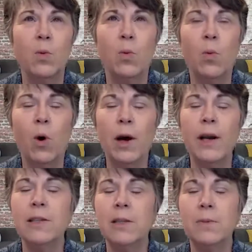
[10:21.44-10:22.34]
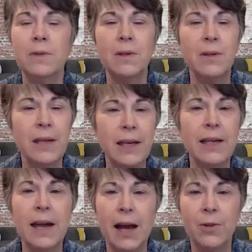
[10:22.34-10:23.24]
wanting to get
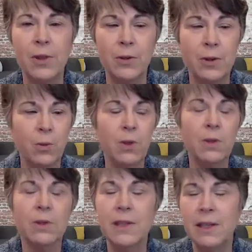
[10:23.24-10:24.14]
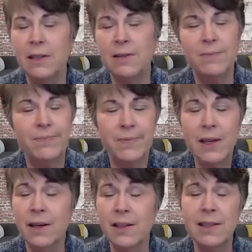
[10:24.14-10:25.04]
it out there in the world, a
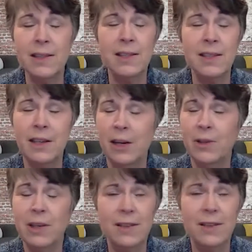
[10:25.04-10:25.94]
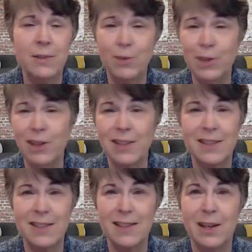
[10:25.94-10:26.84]
16-hour day doesn't feel like a
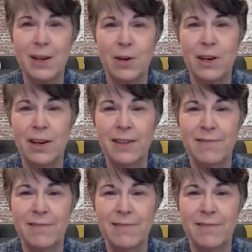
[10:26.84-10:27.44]
16-hour day.